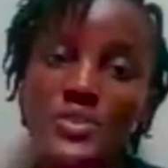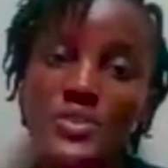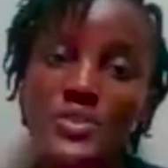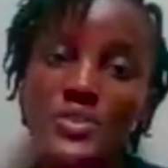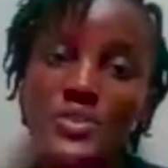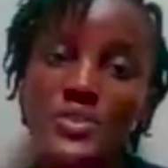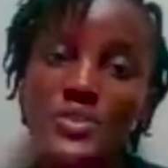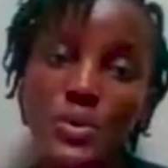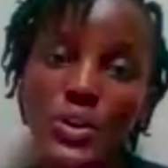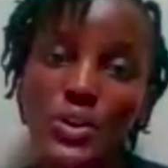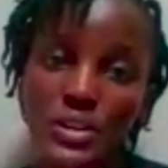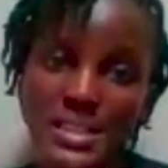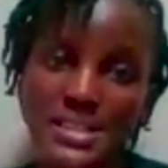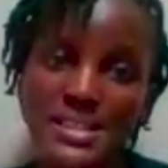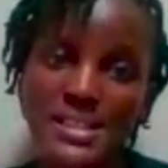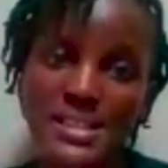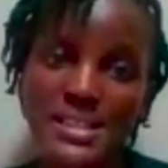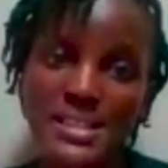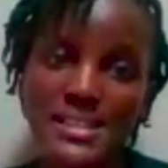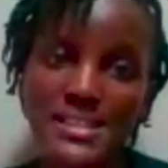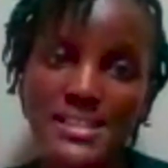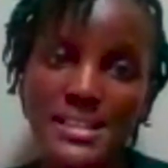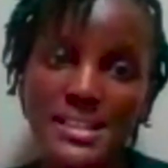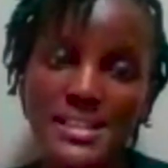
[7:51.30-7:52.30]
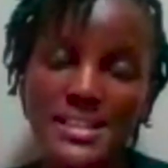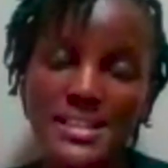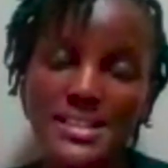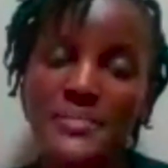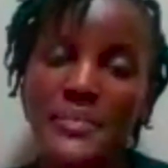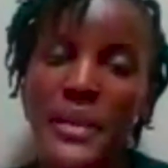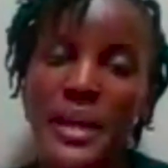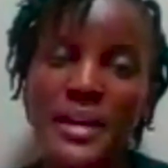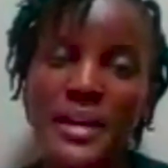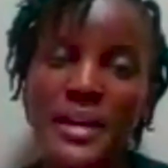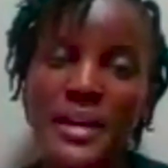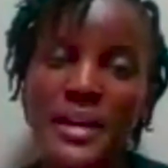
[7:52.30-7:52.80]
The time that would have been
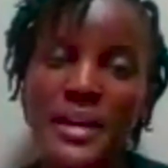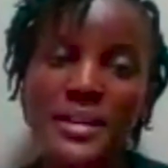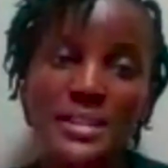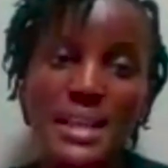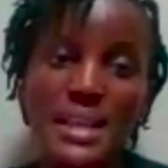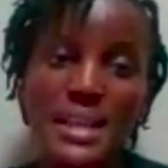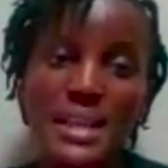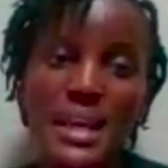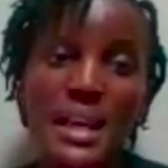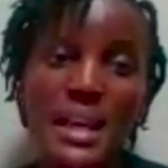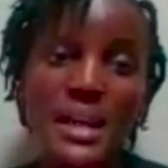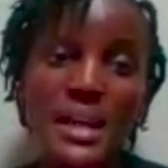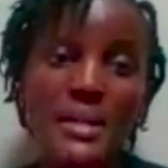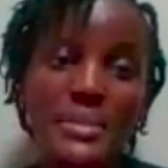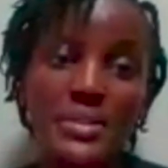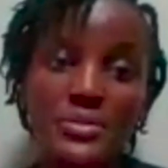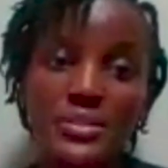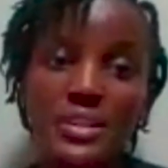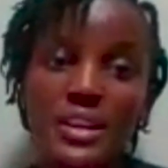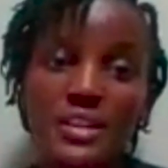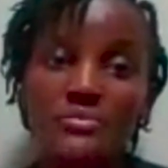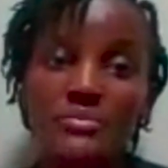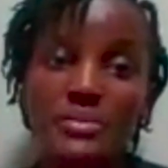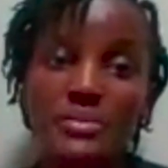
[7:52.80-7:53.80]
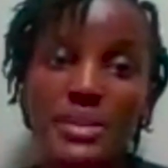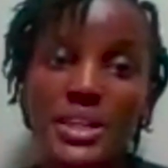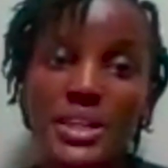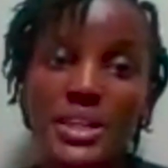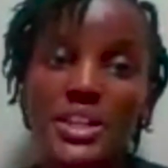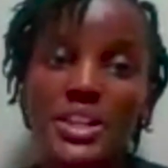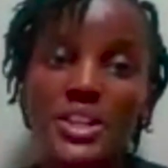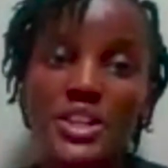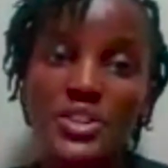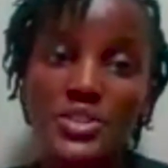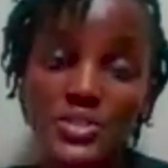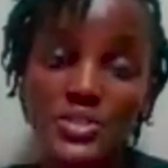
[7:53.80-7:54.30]
used, to stay at
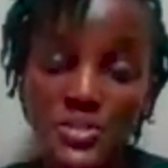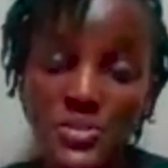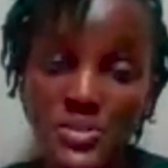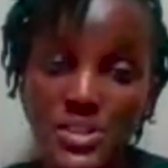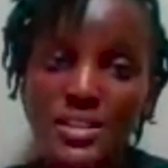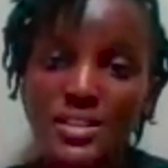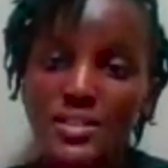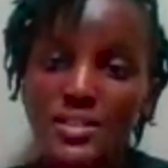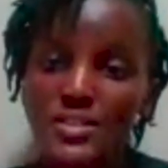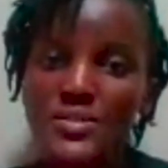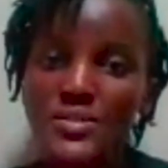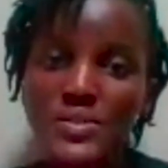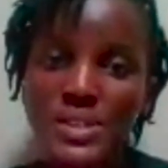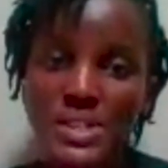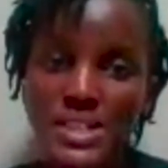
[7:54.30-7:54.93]
school, to stay